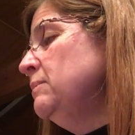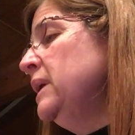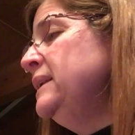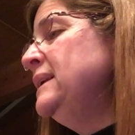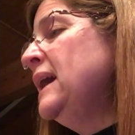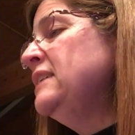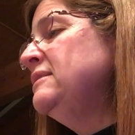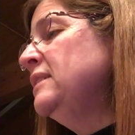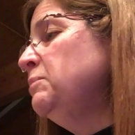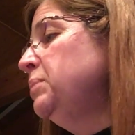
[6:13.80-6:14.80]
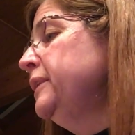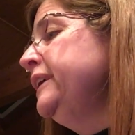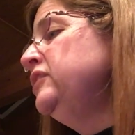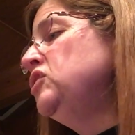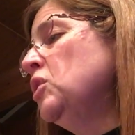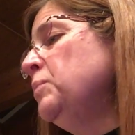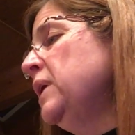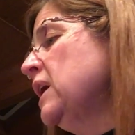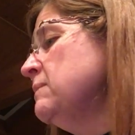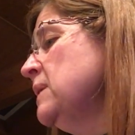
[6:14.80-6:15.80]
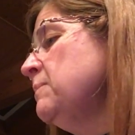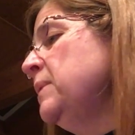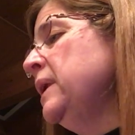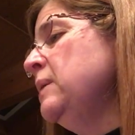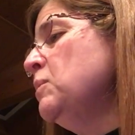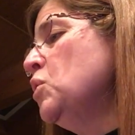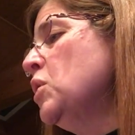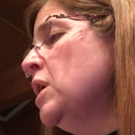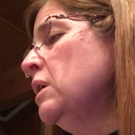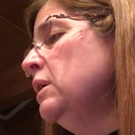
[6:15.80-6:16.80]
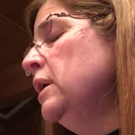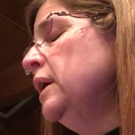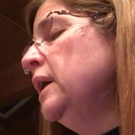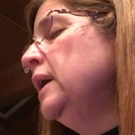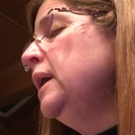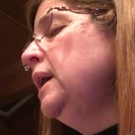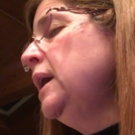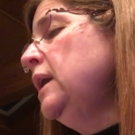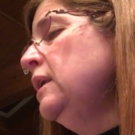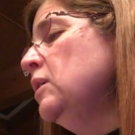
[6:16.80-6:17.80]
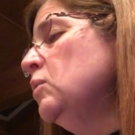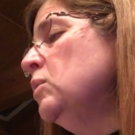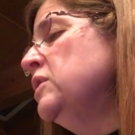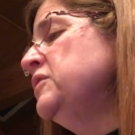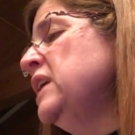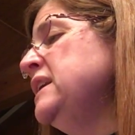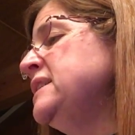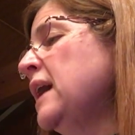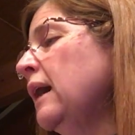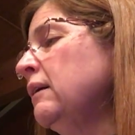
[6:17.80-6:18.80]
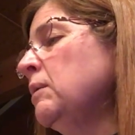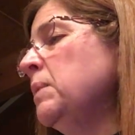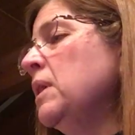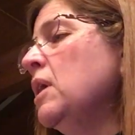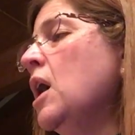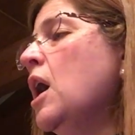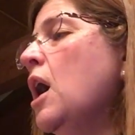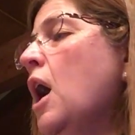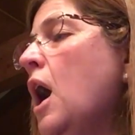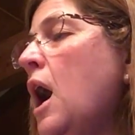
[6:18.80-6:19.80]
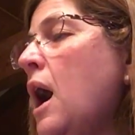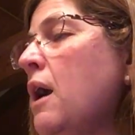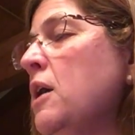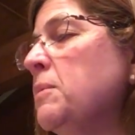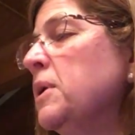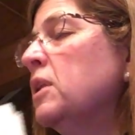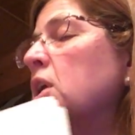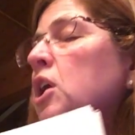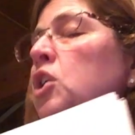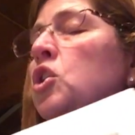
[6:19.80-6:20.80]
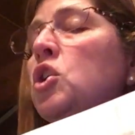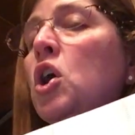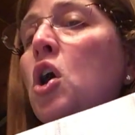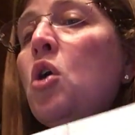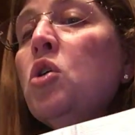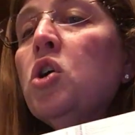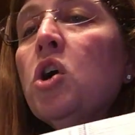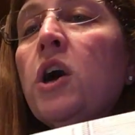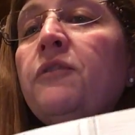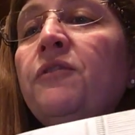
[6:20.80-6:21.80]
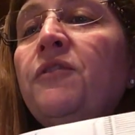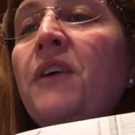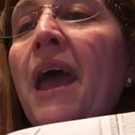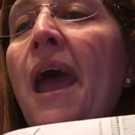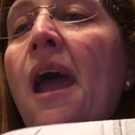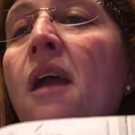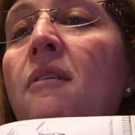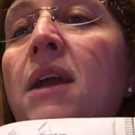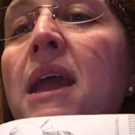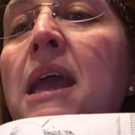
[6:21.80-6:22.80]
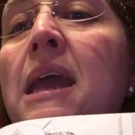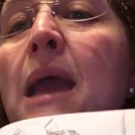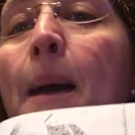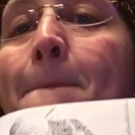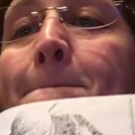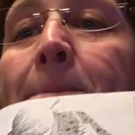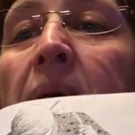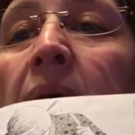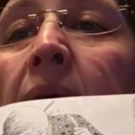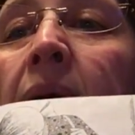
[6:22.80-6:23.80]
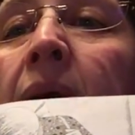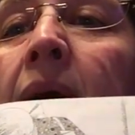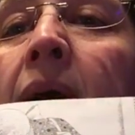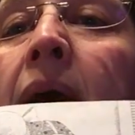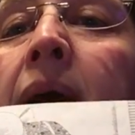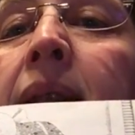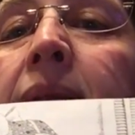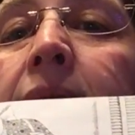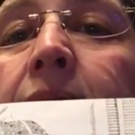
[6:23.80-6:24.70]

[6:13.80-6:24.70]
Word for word: My dad said, Please don't pick him up anymore. It was a terrible, horrible, no good, very bad